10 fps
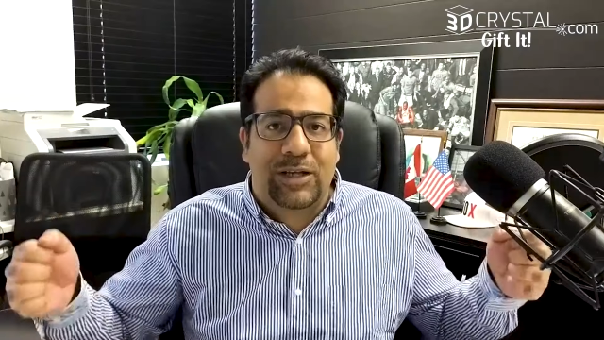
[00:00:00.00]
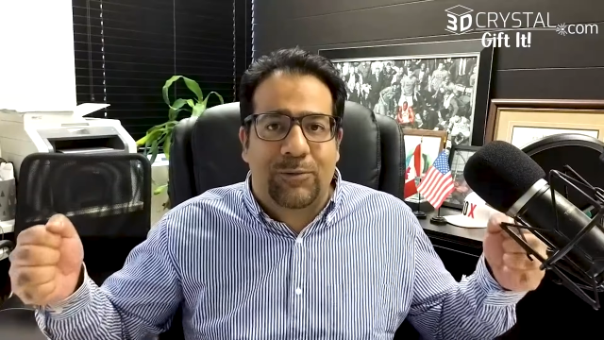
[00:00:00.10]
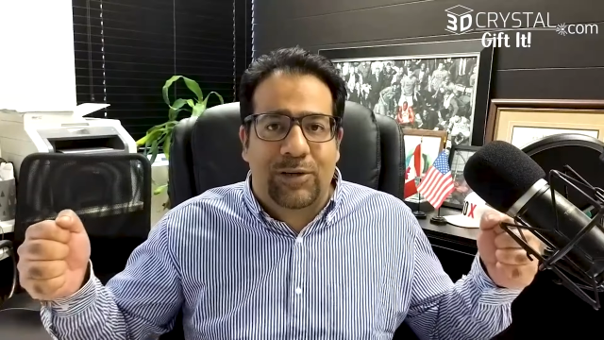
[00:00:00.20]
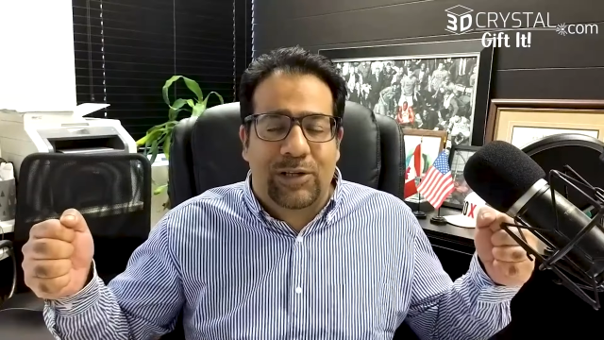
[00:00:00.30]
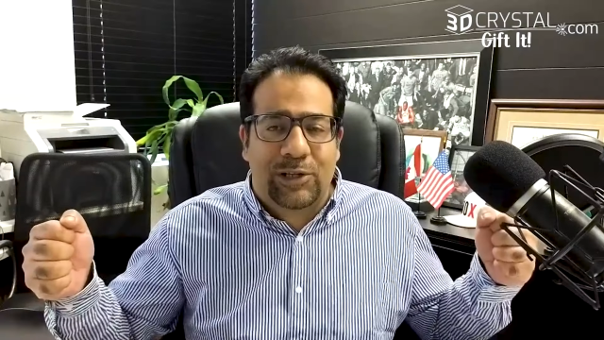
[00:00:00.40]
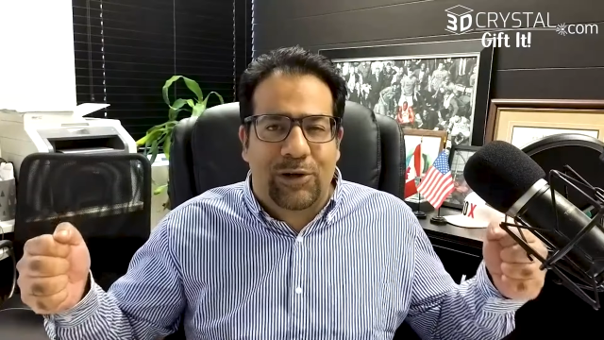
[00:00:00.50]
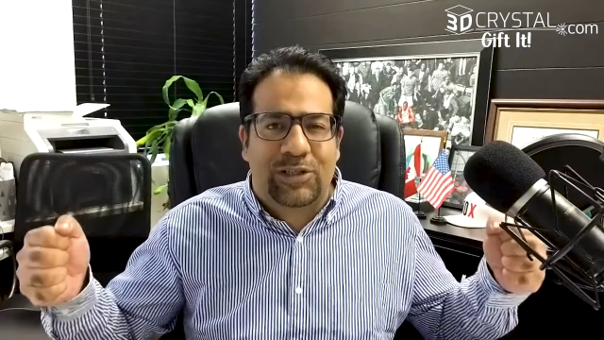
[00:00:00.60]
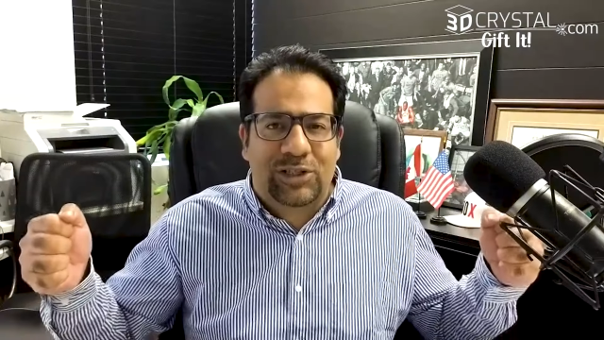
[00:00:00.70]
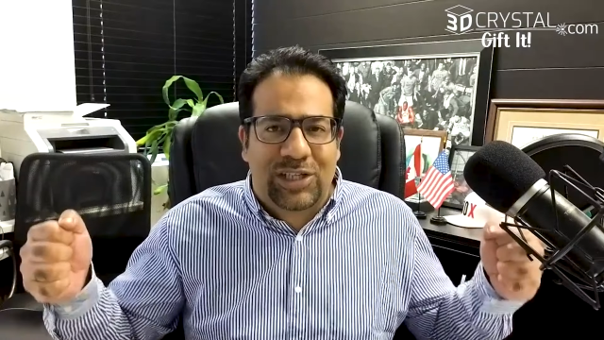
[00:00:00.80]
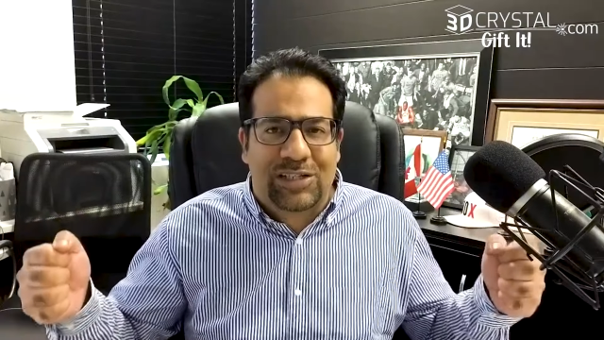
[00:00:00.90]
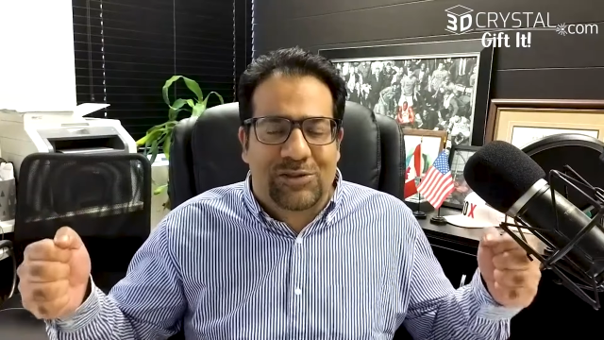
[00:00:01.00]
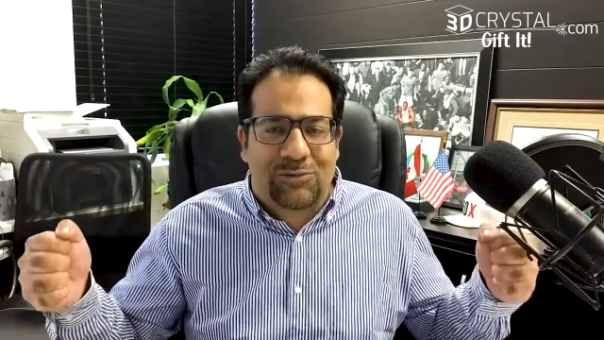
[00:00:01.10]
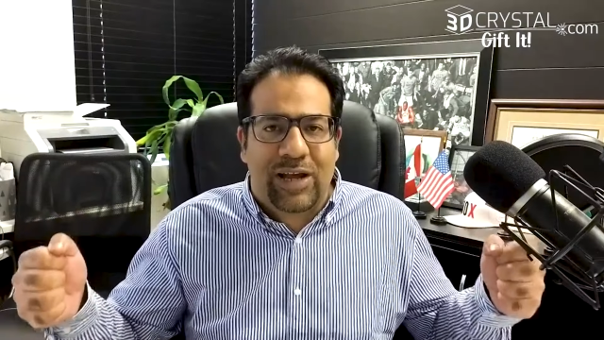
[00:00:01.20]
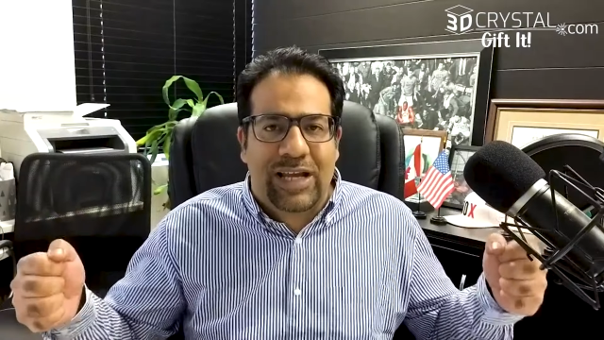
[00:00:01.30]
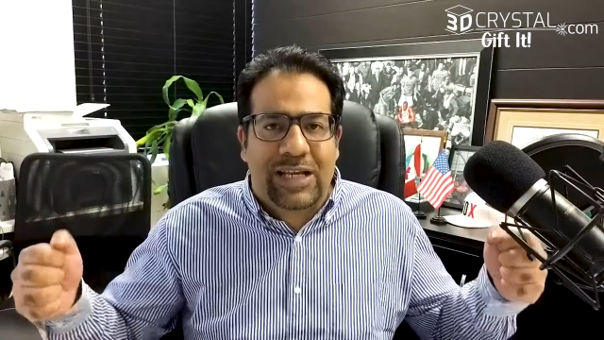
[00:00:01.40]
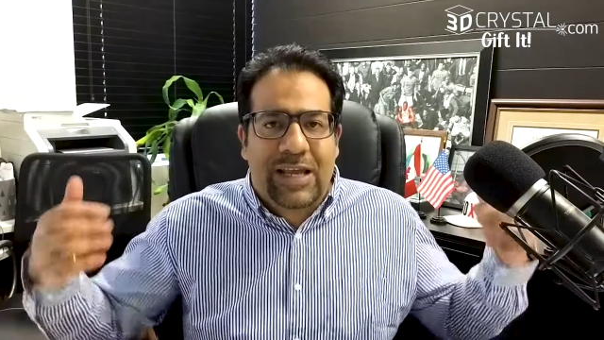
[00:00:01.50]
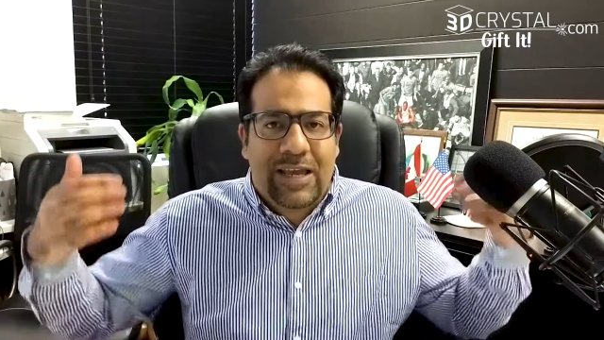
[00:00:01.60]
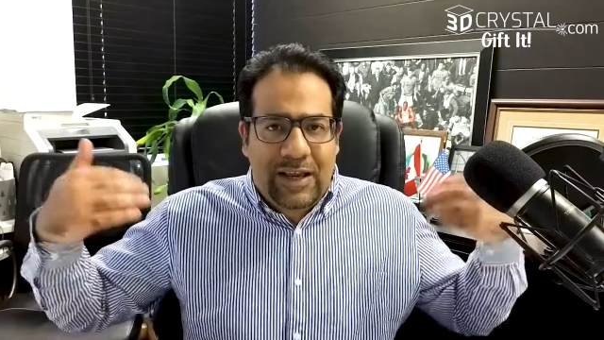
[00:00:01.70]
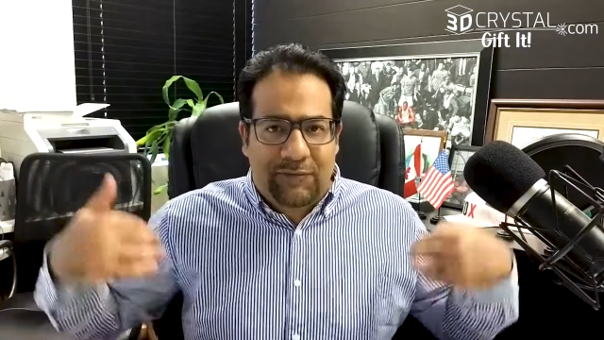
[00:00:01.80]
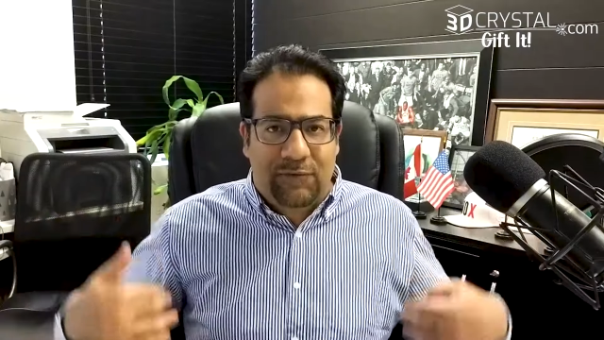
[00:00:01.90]
so it would look just right
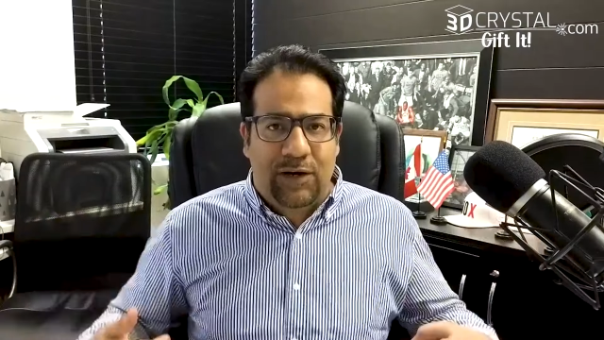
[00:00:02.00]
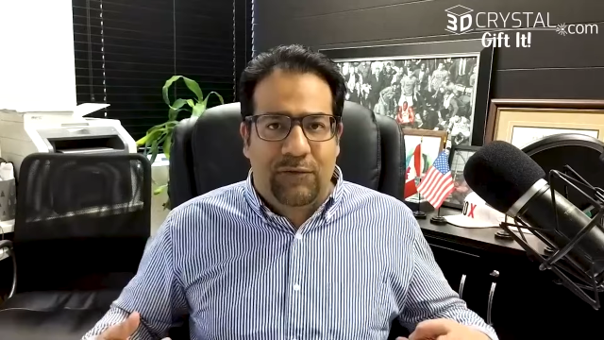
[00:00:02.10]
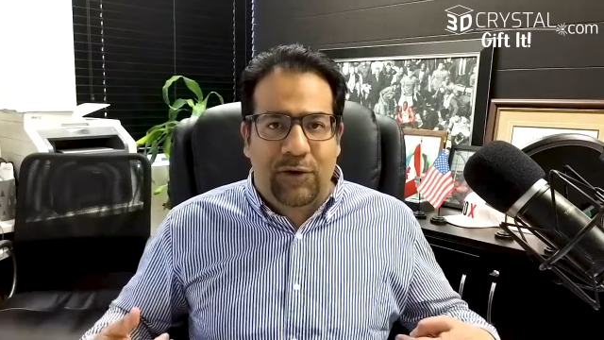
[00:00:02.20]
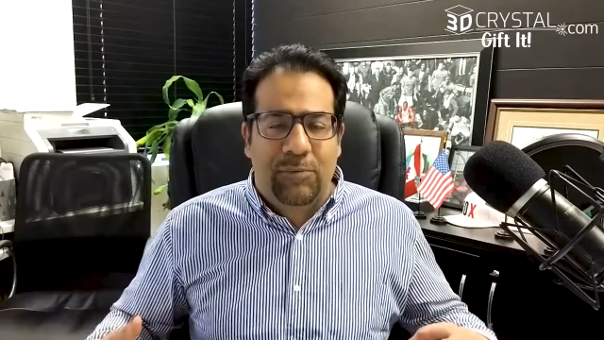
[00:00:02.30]
in front of